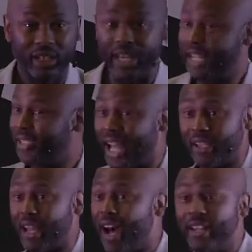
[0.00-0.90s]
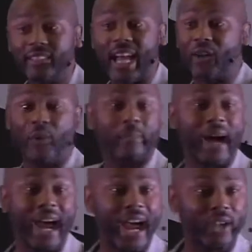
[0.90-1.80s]
And he's like, nah, that's not going to
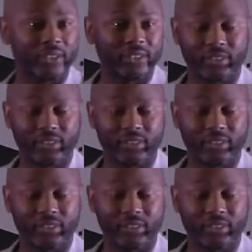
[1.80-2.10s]
my house.